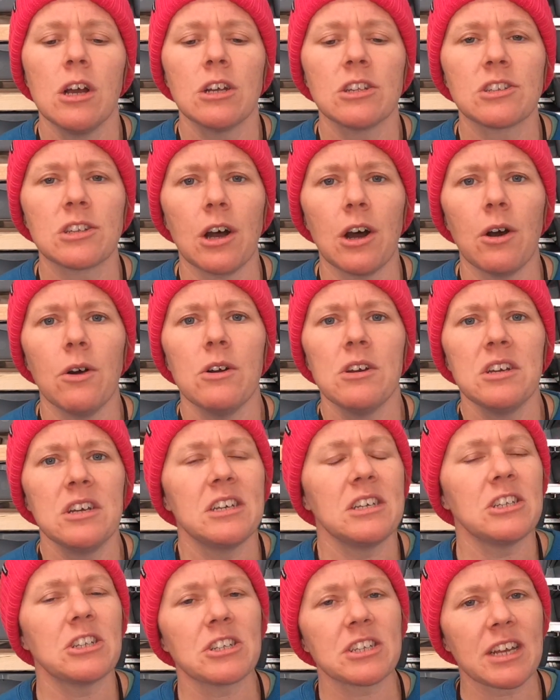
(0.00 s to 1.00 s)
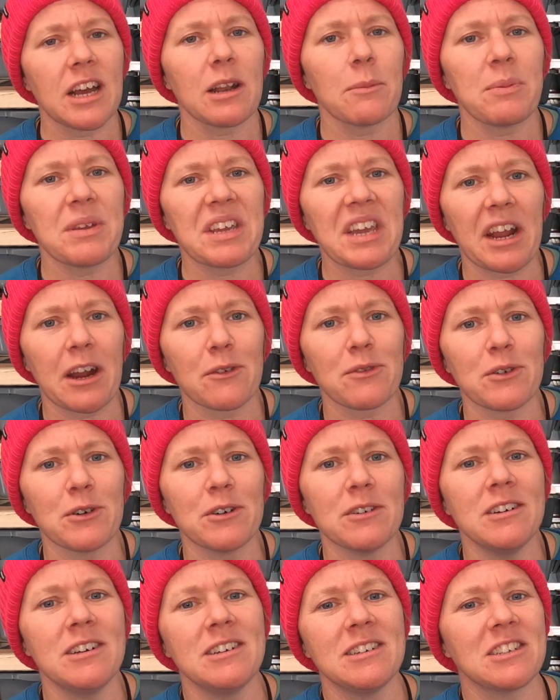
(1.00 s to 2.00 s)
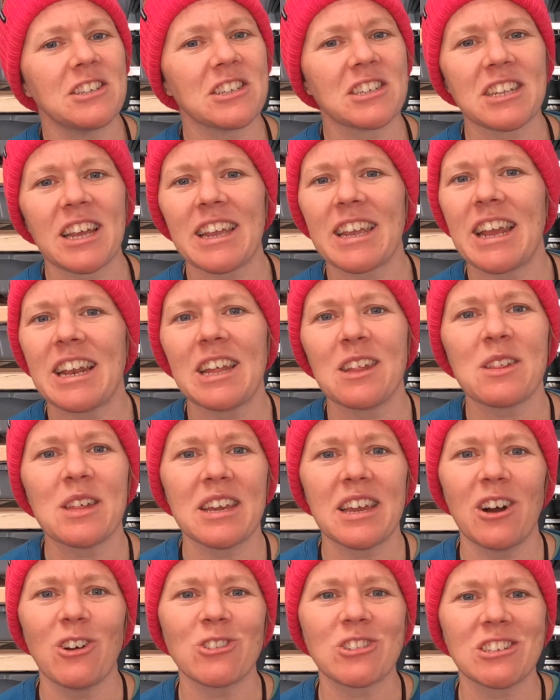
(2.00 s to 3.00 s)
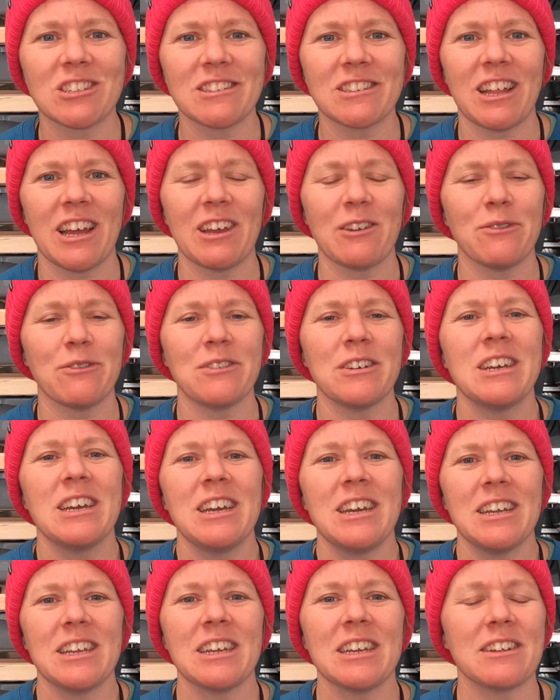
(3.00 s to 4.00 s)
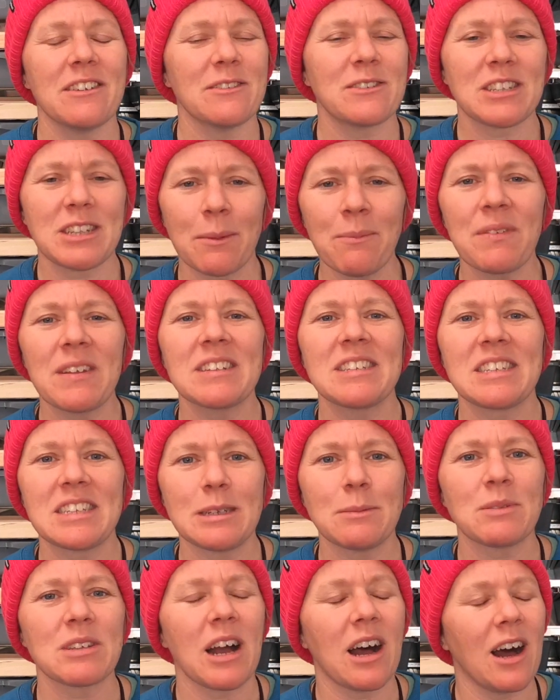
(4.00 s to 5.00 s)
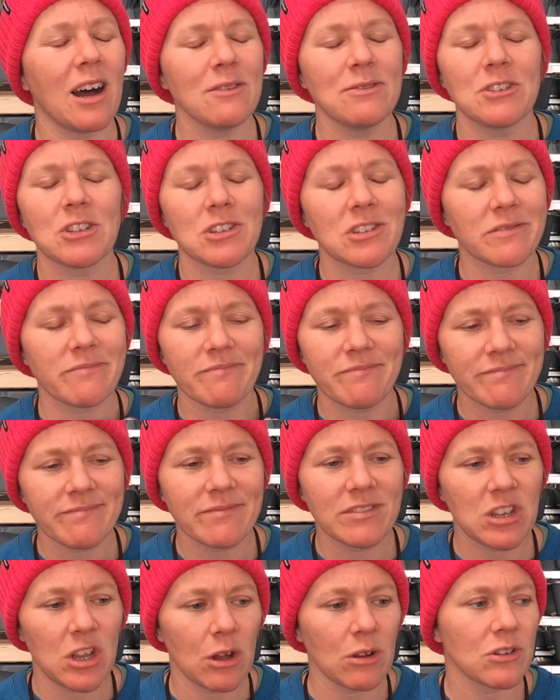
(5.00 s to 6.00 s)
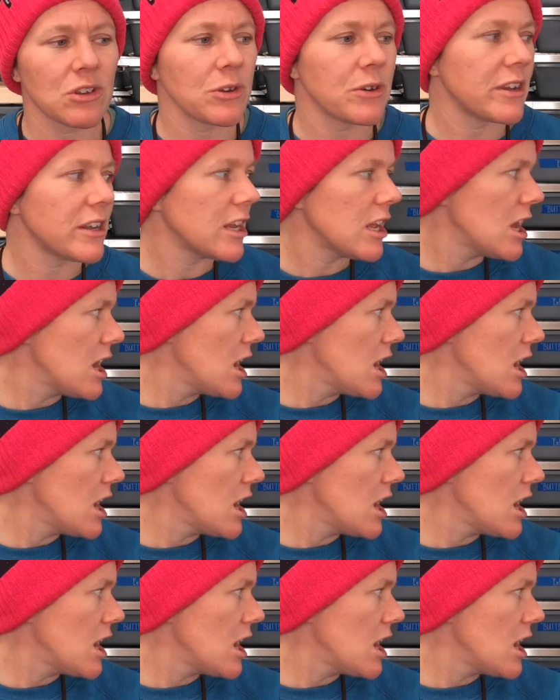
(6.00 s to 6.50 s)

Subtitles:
So you just got to be careful, just like anything else in life. If something seems off, just don't do it.